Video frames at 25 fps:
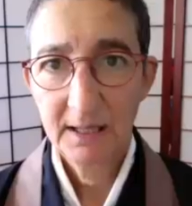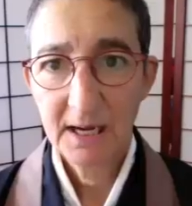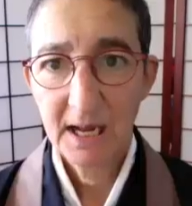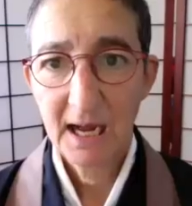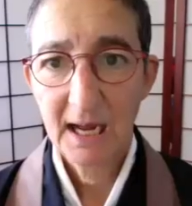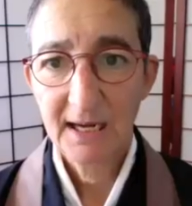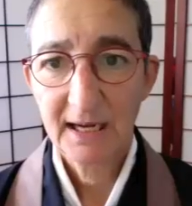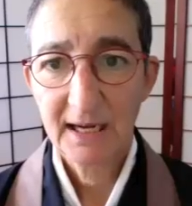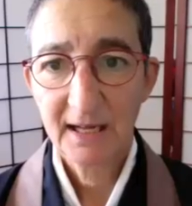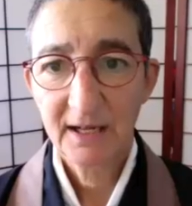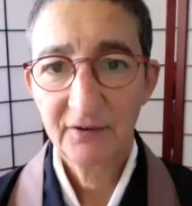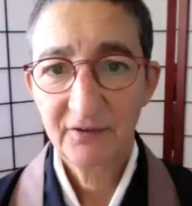
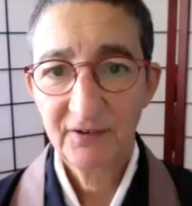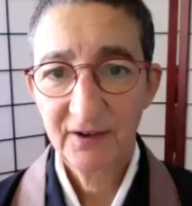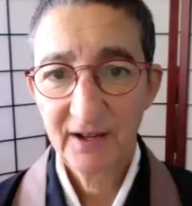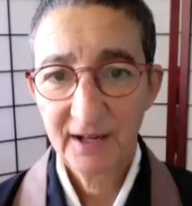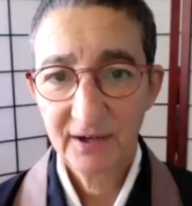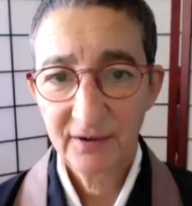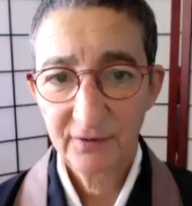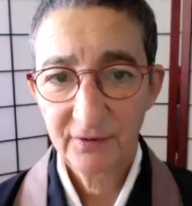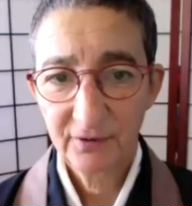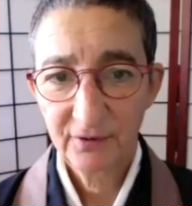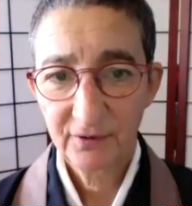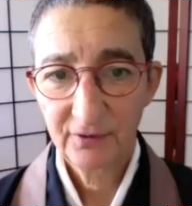not
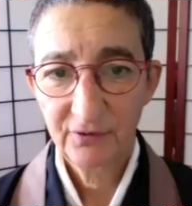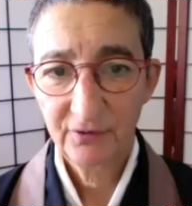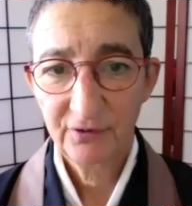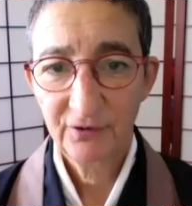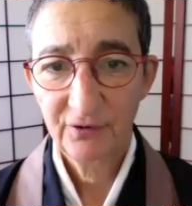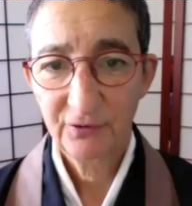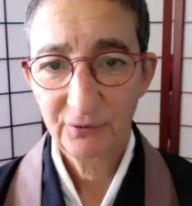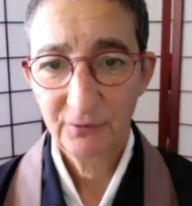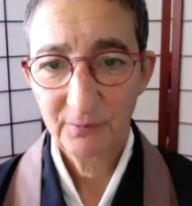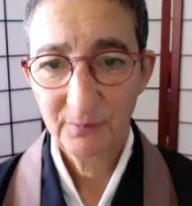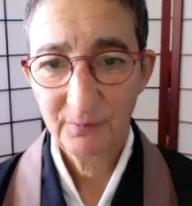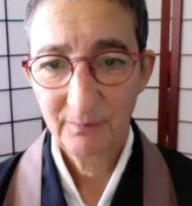attended
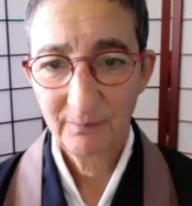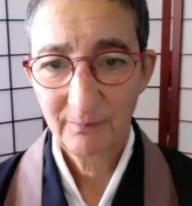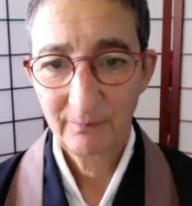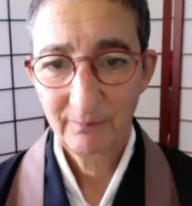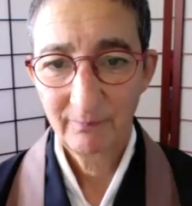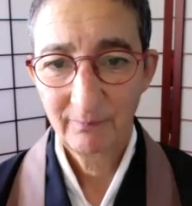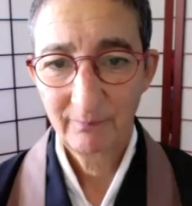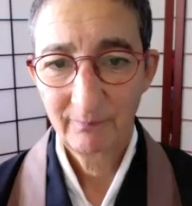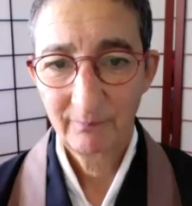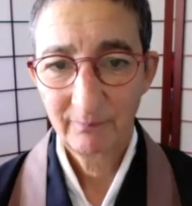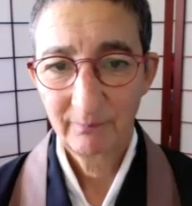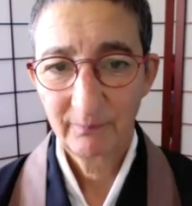to?
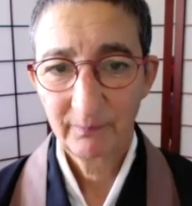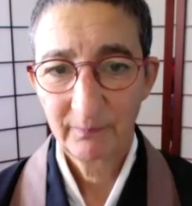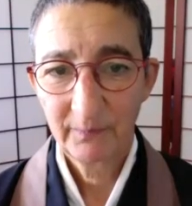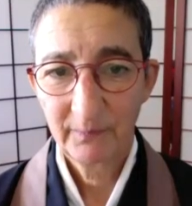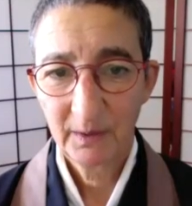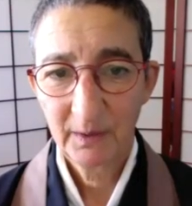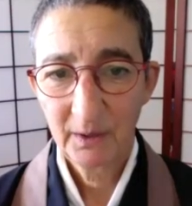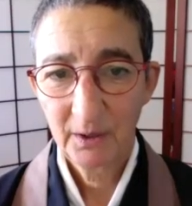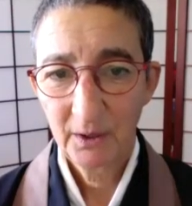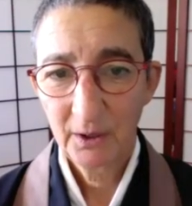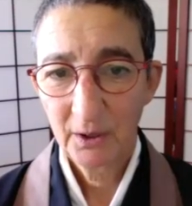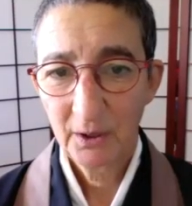
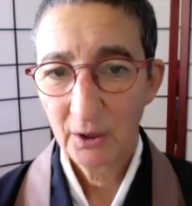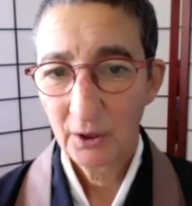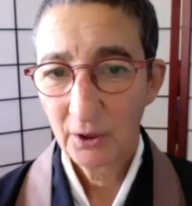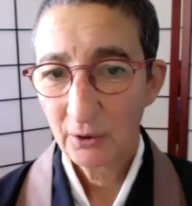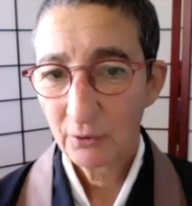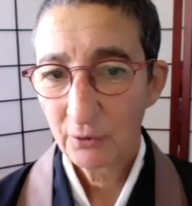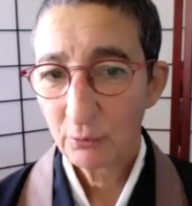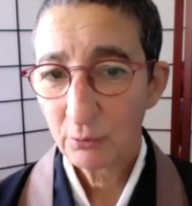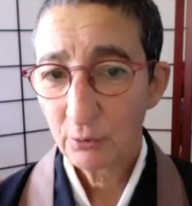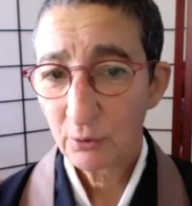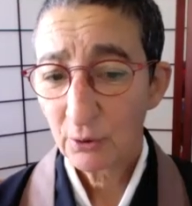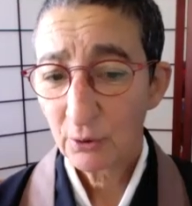
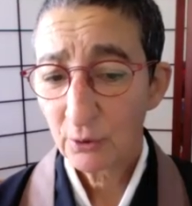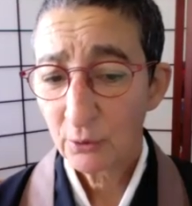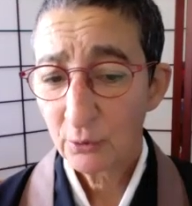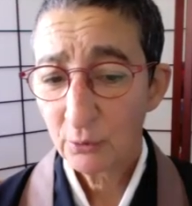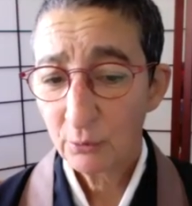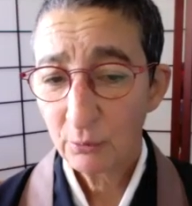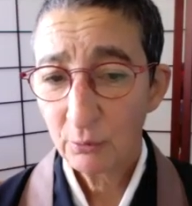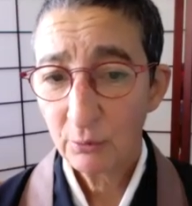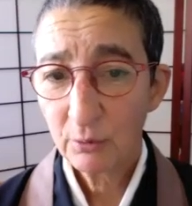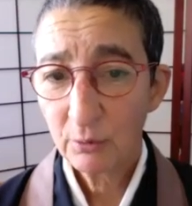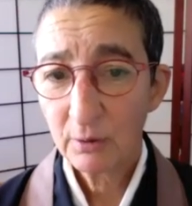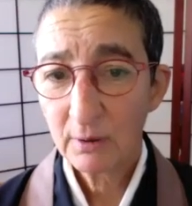Her
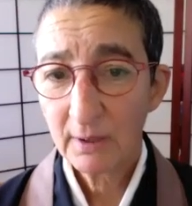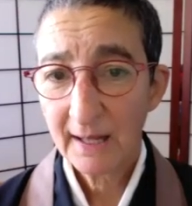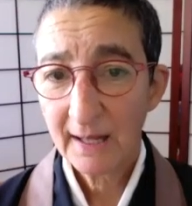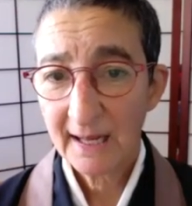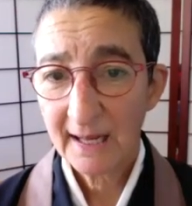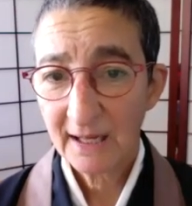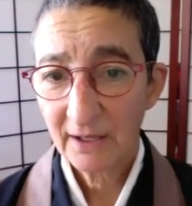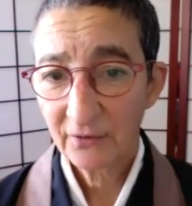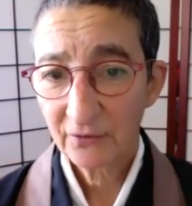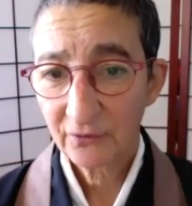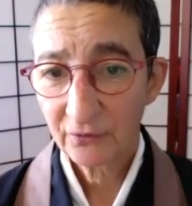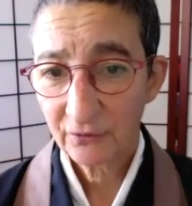cool
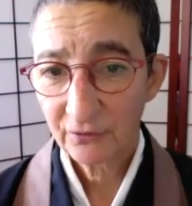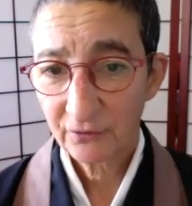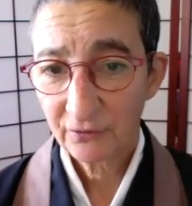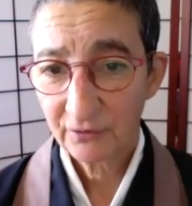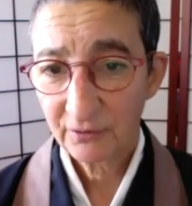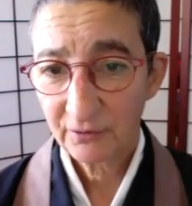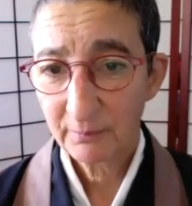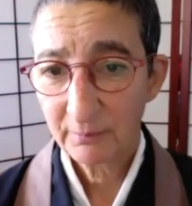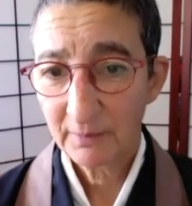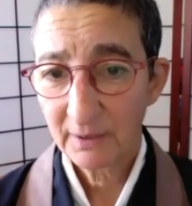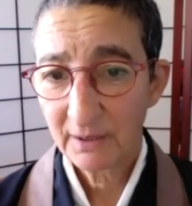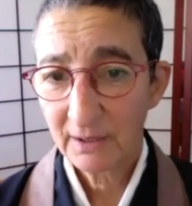answer
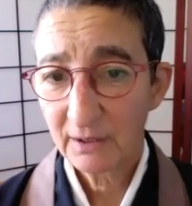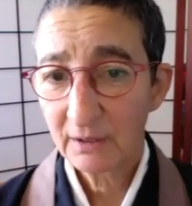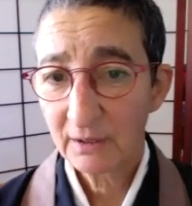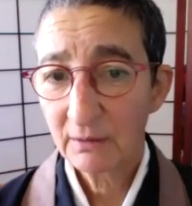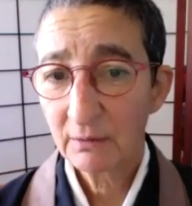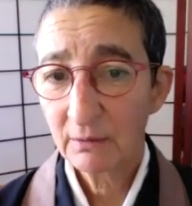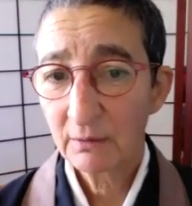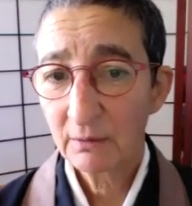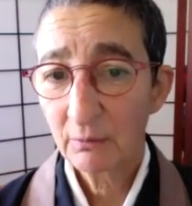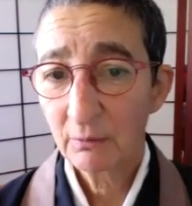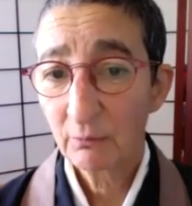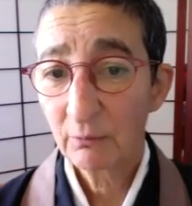to me
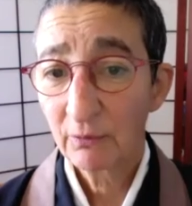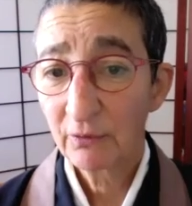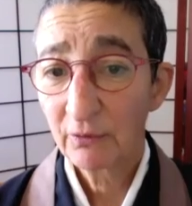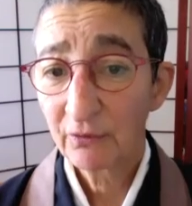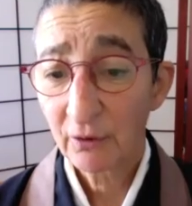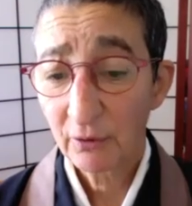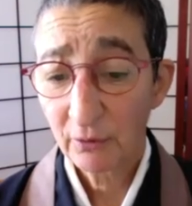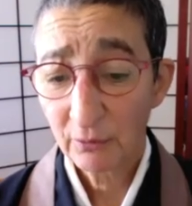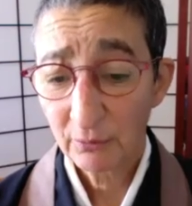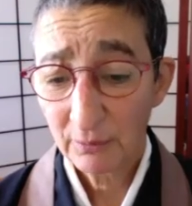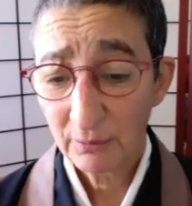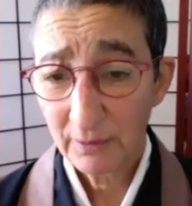was
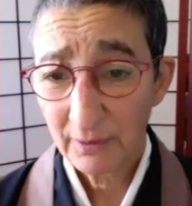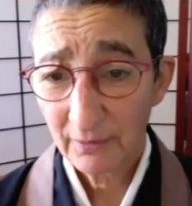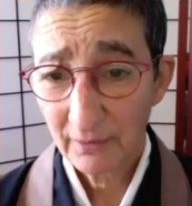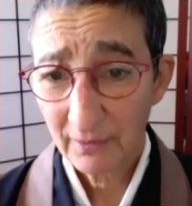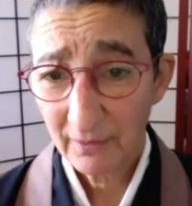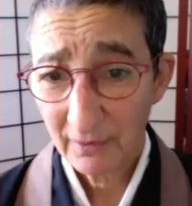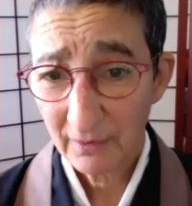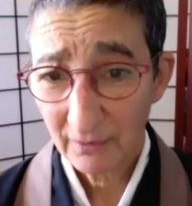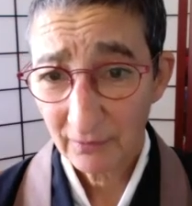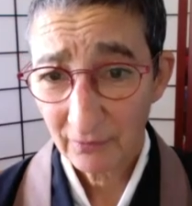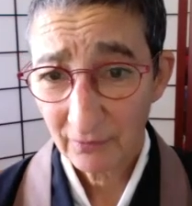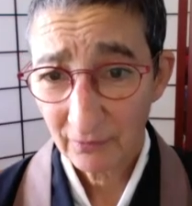only
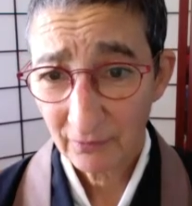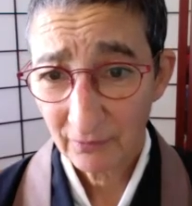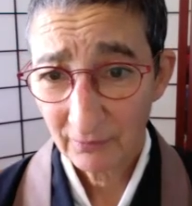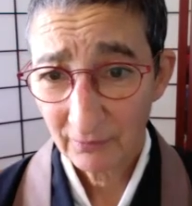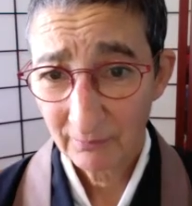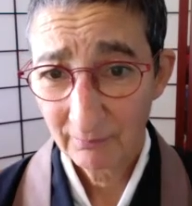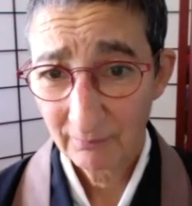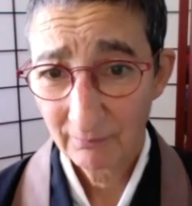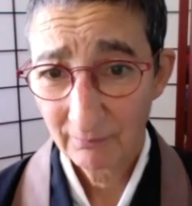this: